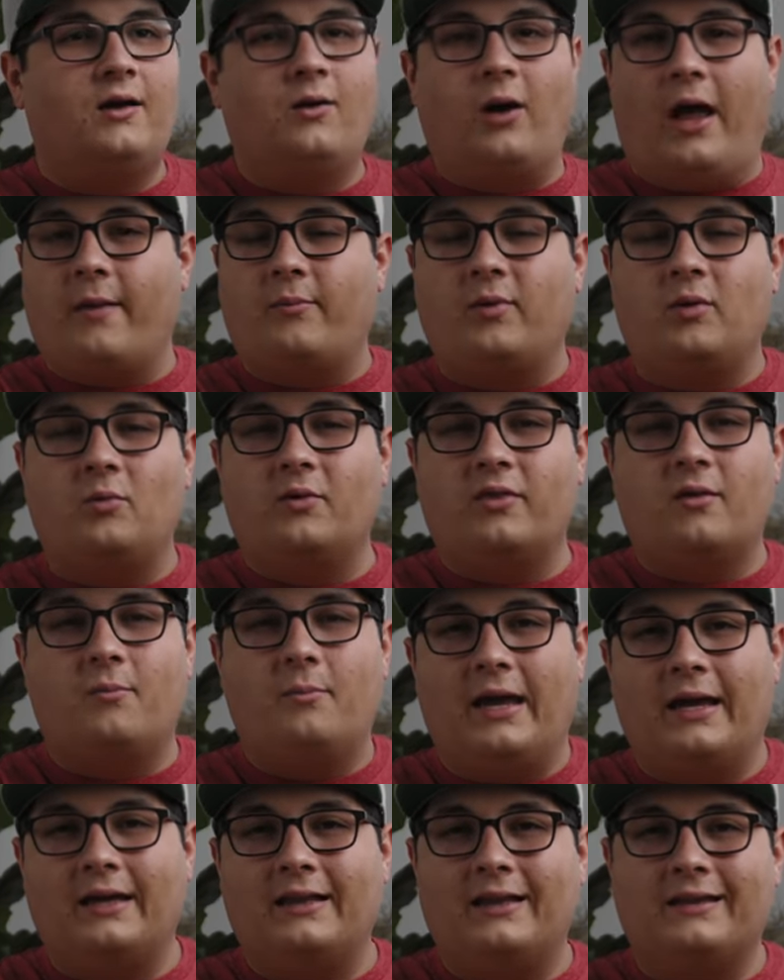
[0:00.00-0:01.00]
happen with a
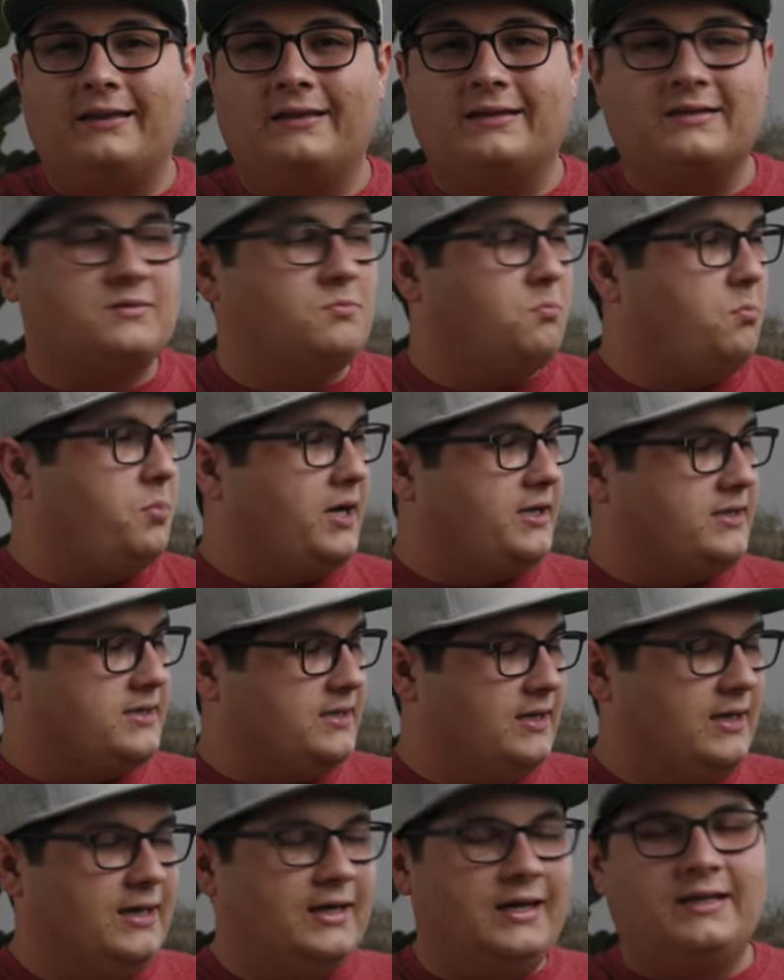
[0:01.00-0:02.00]
bag like this,
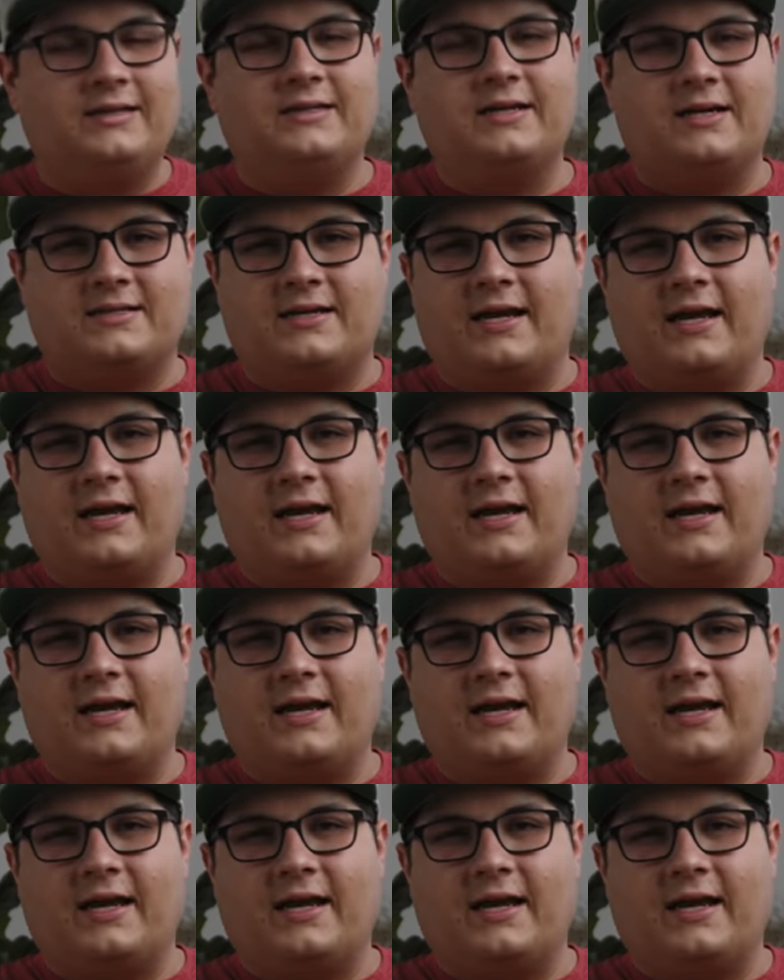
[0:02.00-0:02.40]
but it does.